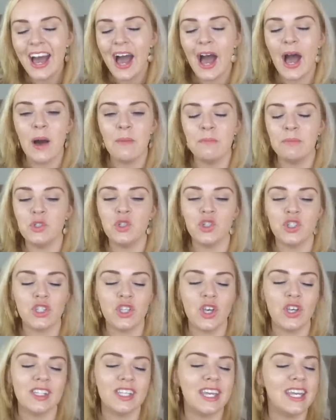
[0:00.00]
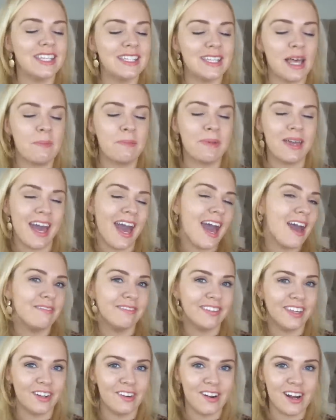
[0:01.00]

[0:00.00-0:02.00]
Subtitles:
But just because it is that bit heavier,